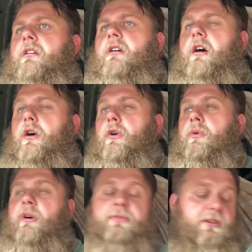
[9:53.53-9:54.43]
I'll
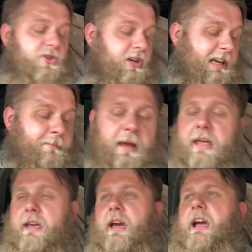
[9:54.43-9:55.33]
eventually
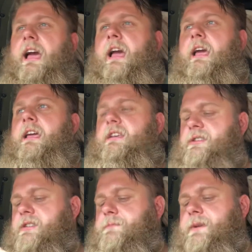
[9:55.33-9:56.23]
make a
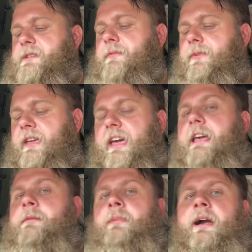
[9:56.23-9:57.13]
specific
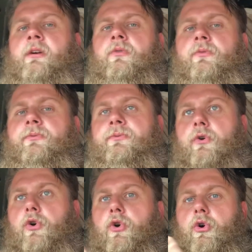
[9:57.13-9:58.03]
email
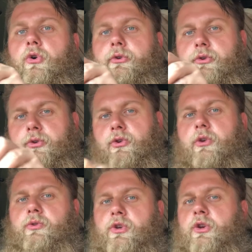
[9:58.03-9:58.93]
for
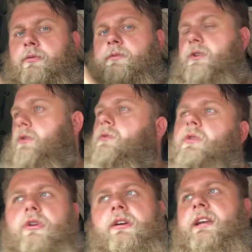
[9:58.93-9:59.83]
YouTube so you
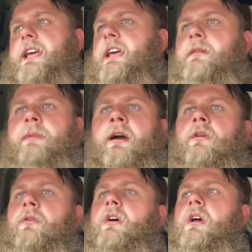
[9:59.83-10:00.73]
lot can
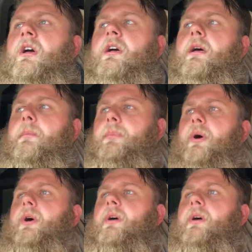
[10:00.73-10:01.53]
email. But